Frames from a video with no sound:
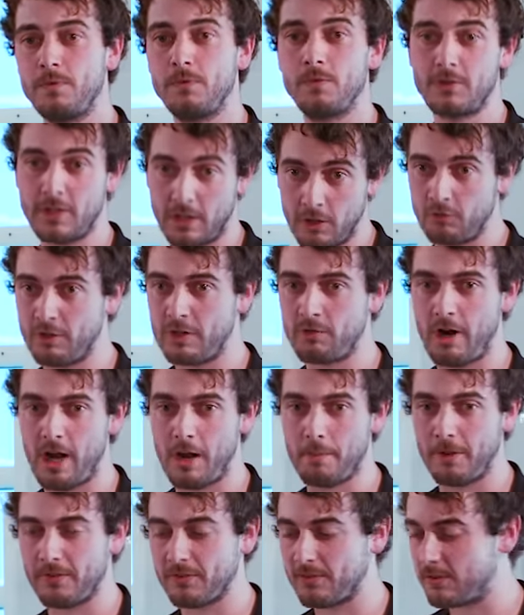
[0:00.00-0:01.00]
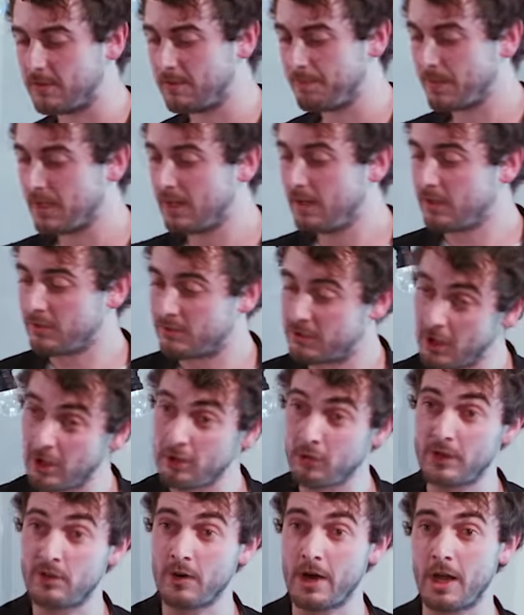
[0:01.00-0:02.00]
Second requirement.
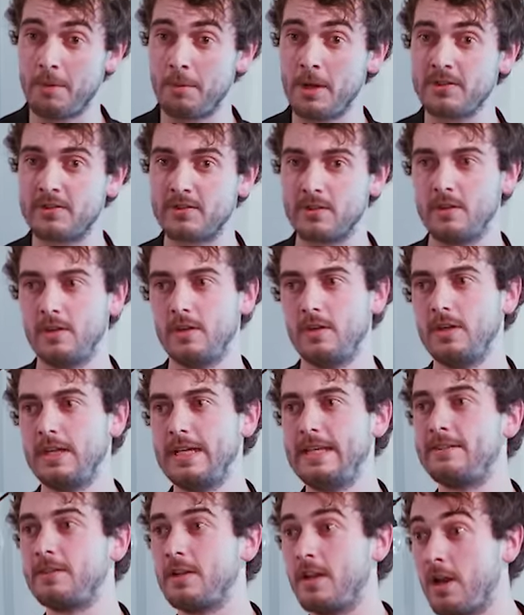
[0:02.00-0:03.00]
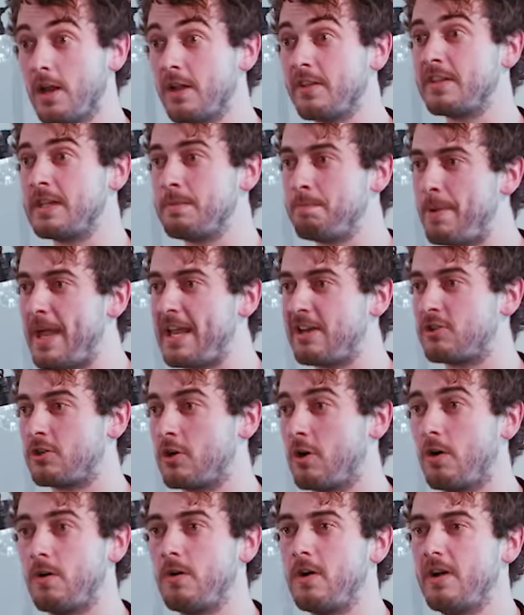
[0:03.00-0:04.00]
Third requirement, it's a landing page,
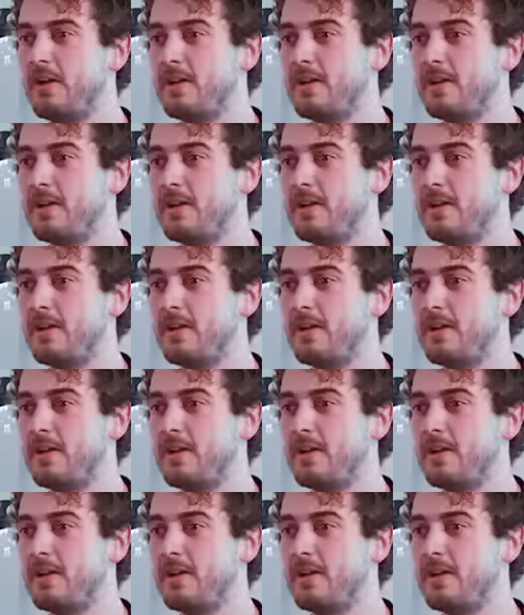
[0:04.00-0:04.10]
so